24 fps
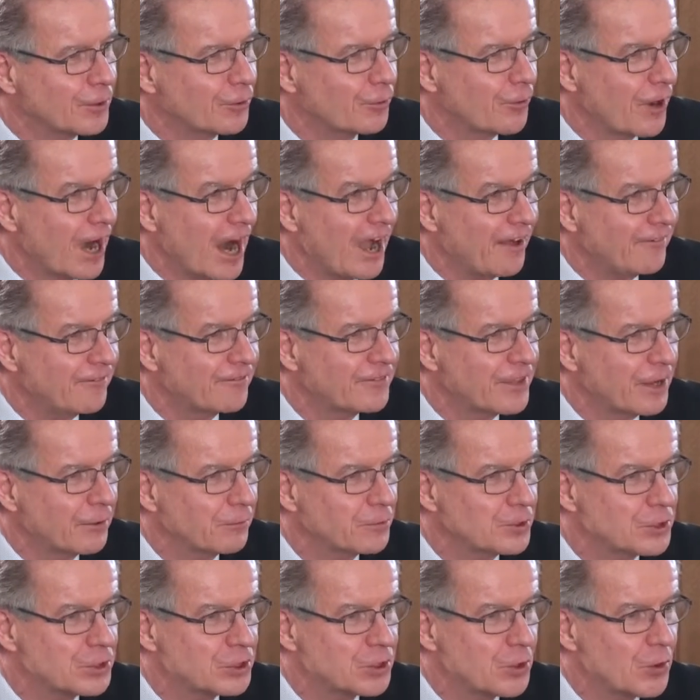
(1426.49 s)
graph
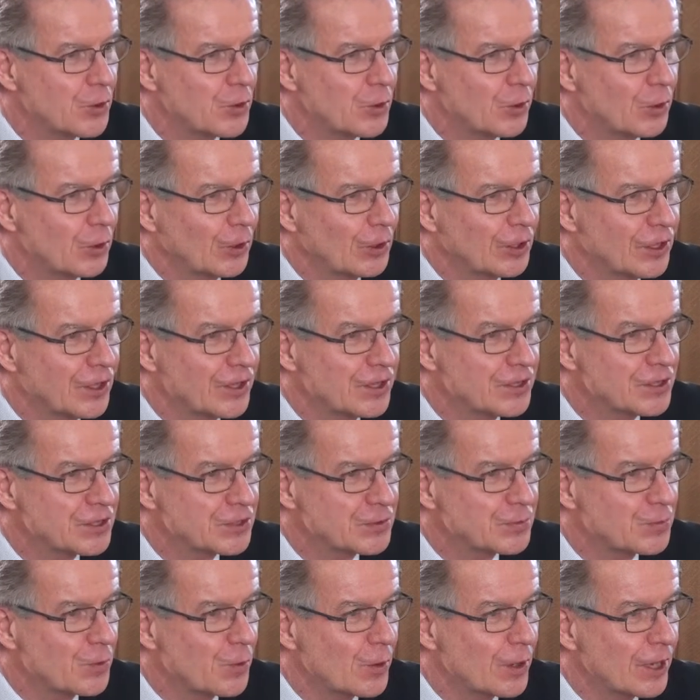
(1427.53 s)
that was shown earlier
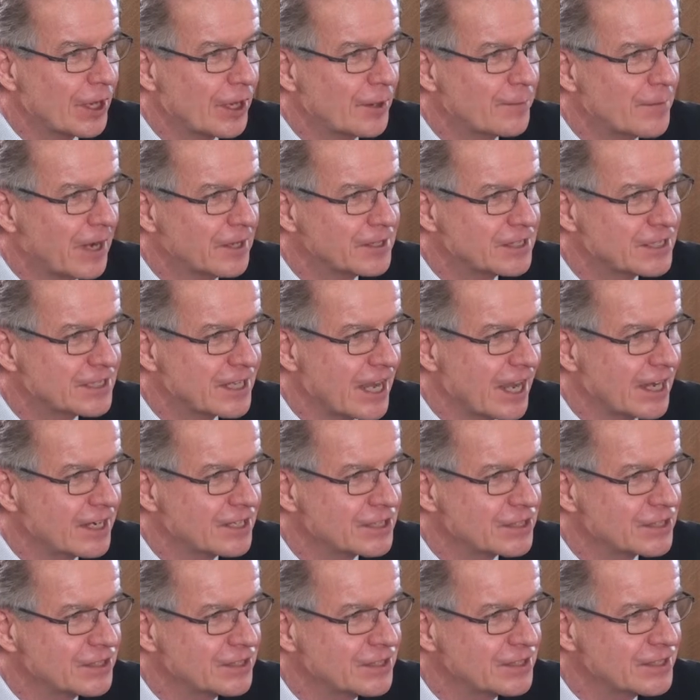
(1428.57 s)
this morning about
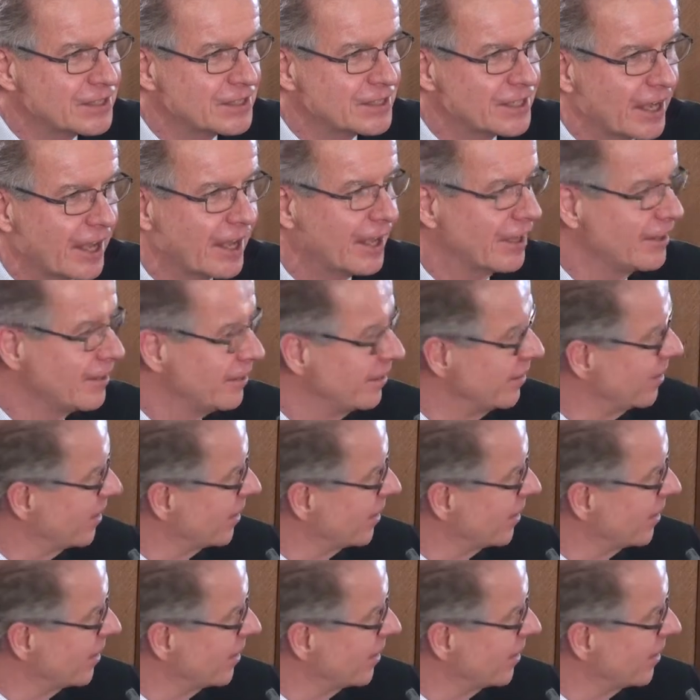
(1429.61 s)
sanctions and